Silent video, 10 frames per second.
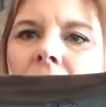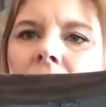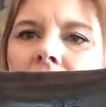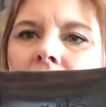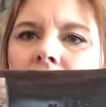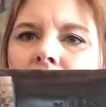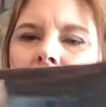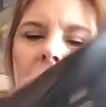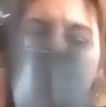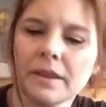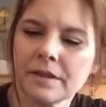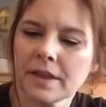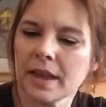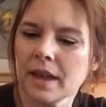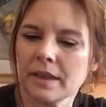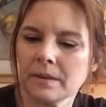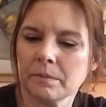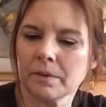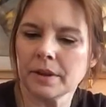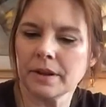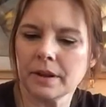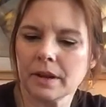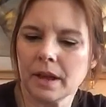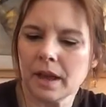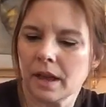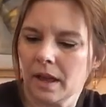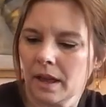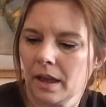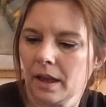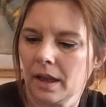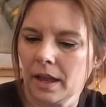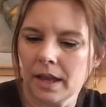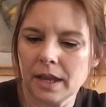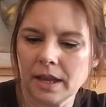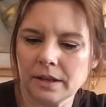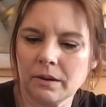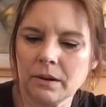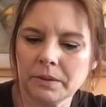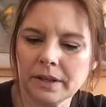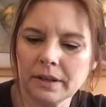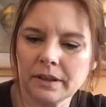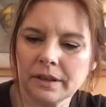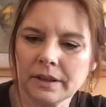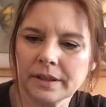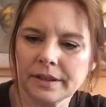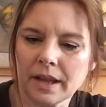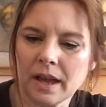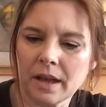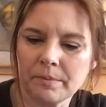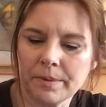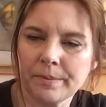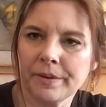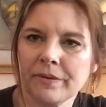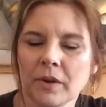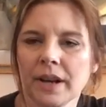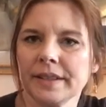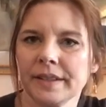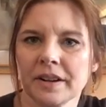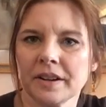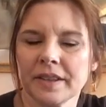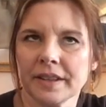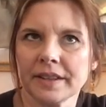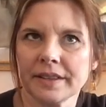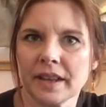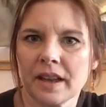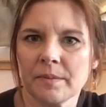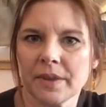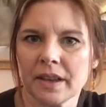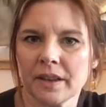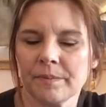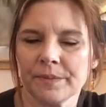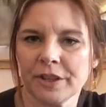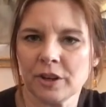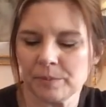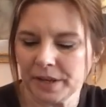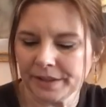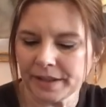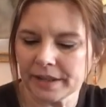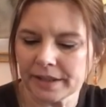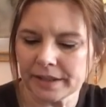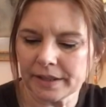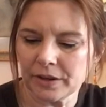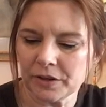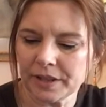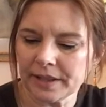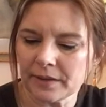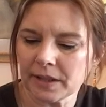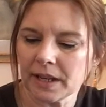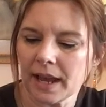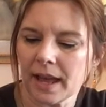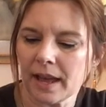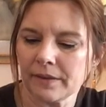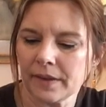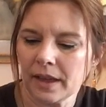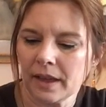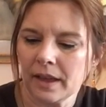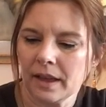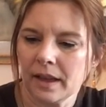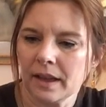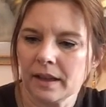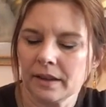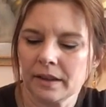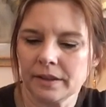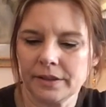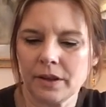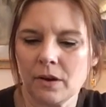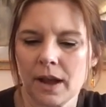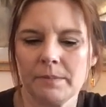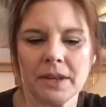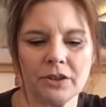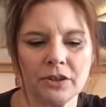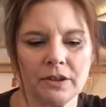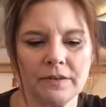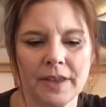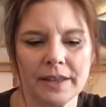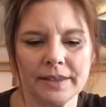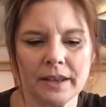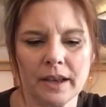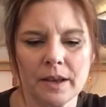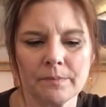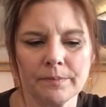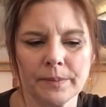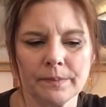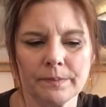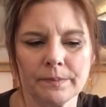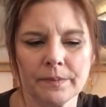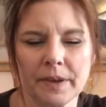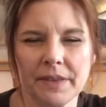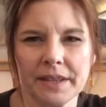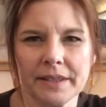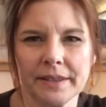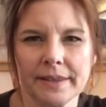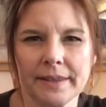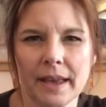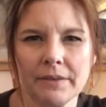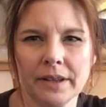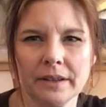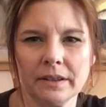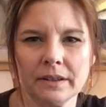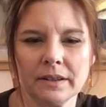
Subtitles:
But other than that, they're pretty good. And, oh, I was going to look this up before I started this. The European size is 37.5. So I'm not sure if that's a 7.